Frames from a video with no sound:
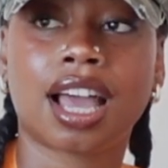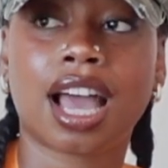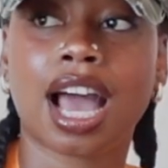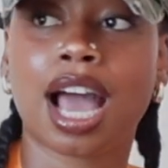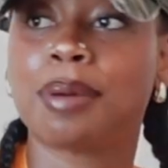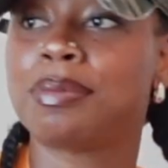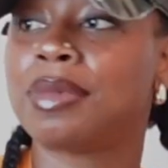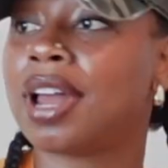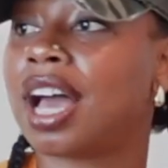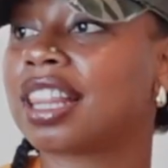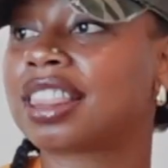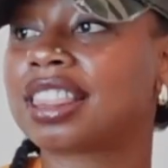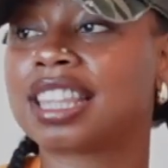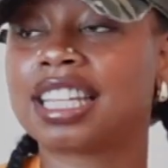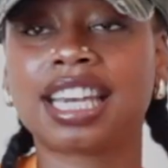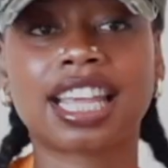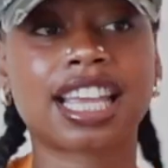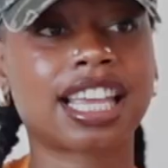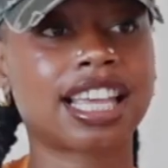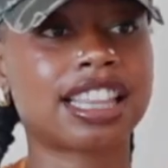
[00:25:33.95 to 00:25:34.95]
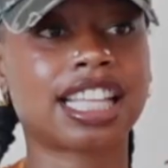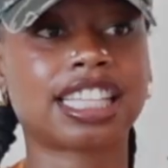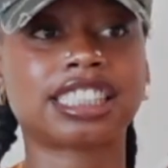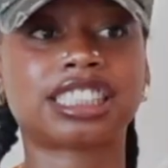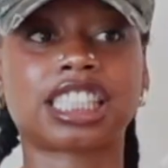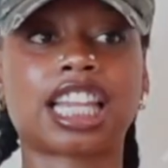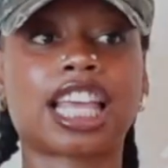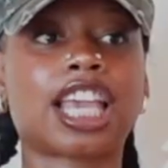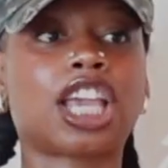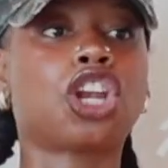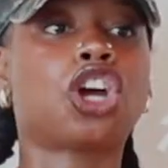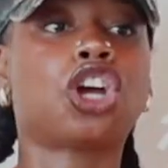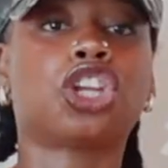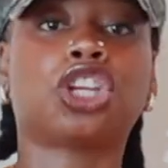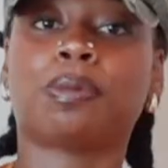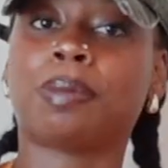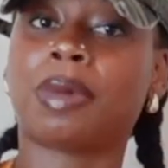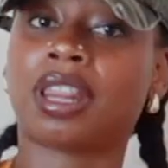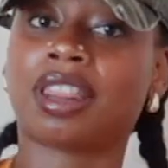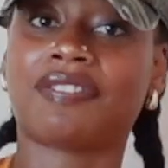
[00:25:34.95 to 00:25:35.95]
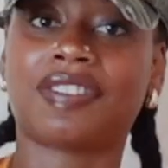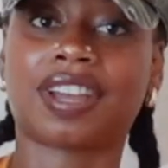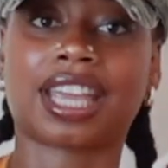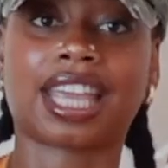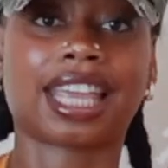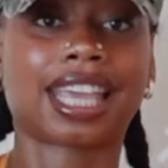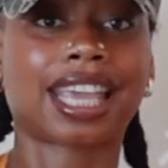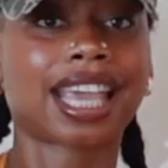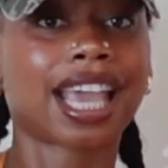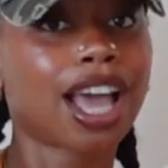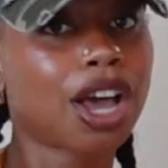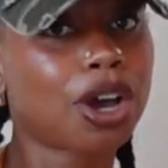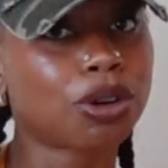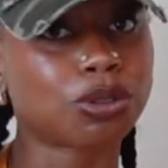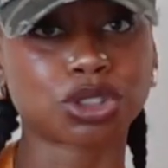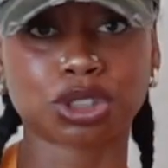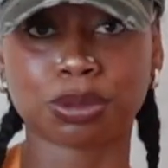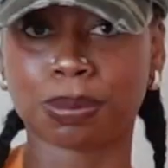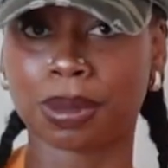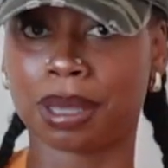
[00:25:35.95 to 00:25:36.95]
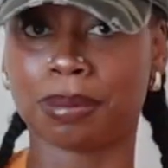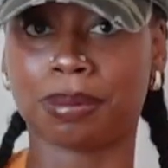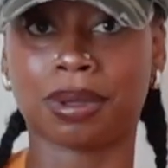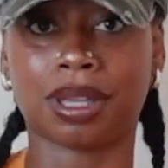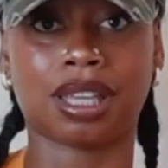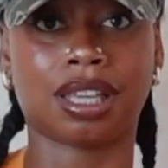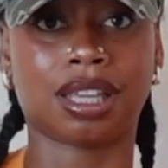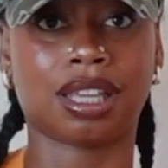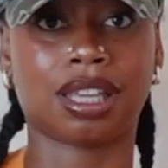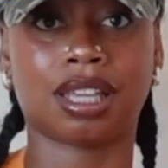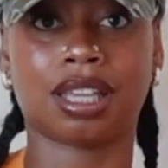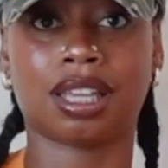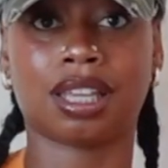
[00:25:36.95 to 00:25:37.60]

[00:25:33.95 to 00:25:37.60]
I'm not the nigga that's laying on your motherfucking couch, baby.